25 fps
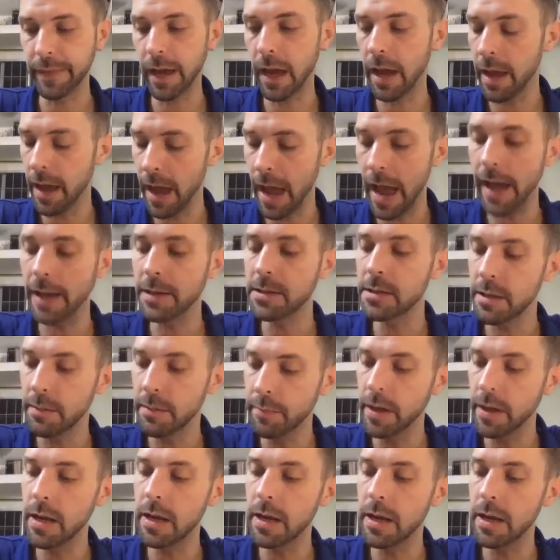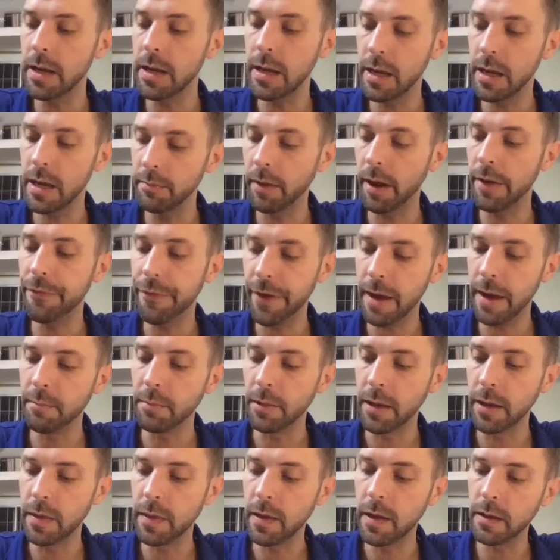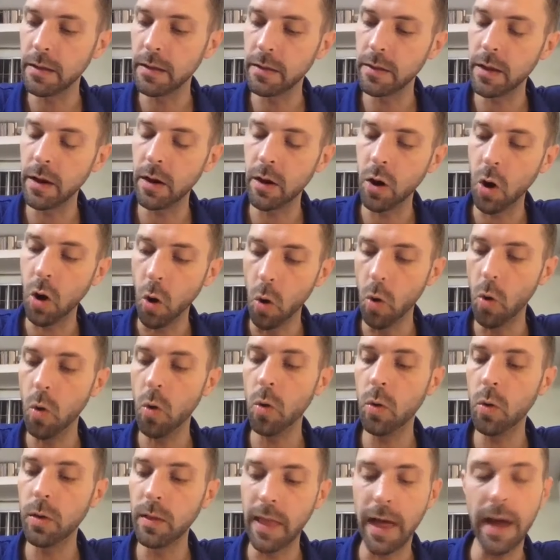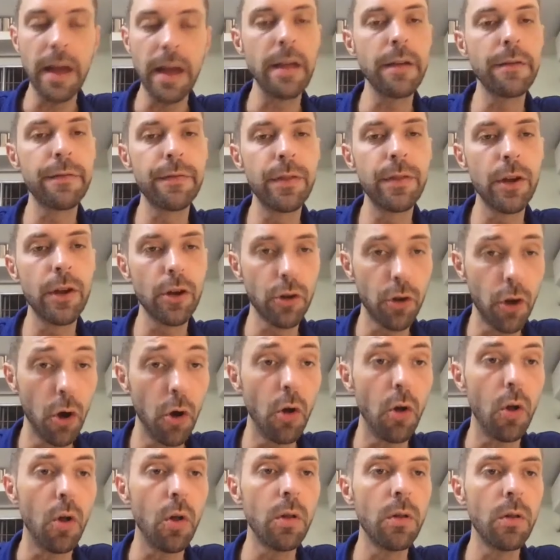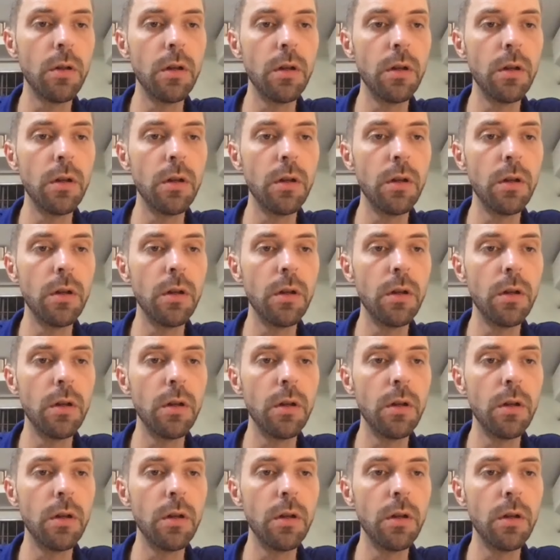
had somebody in my family that their whole life, their goal